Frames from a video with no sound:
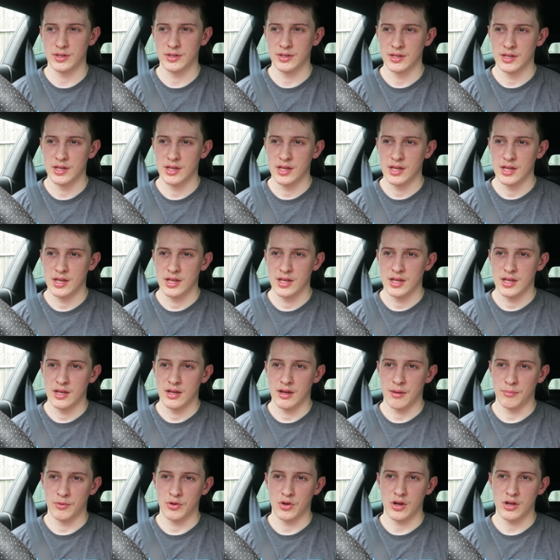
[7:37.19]

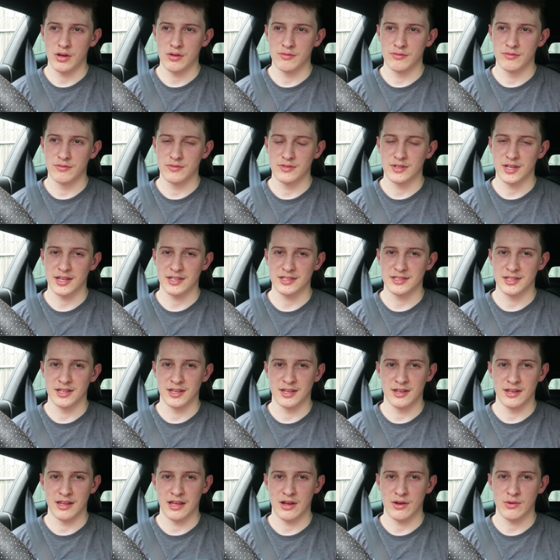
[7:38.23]
I'm kind of testing
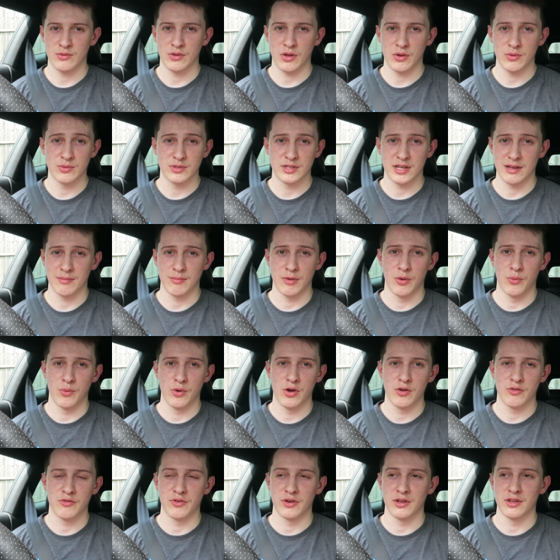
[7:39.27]
it now, don't take my
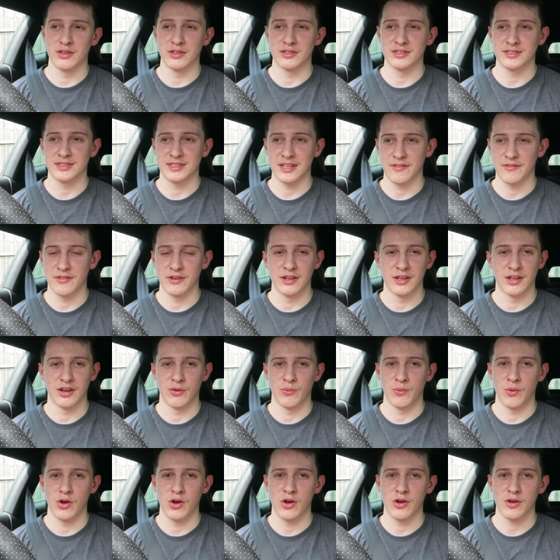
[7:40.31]
word for it, this definitely
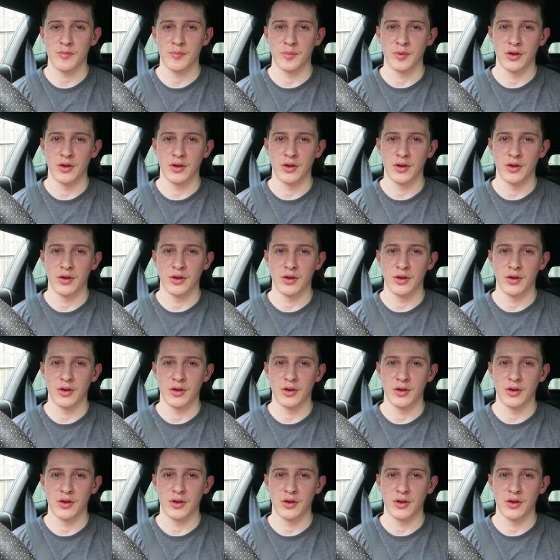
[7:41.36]
gonna work,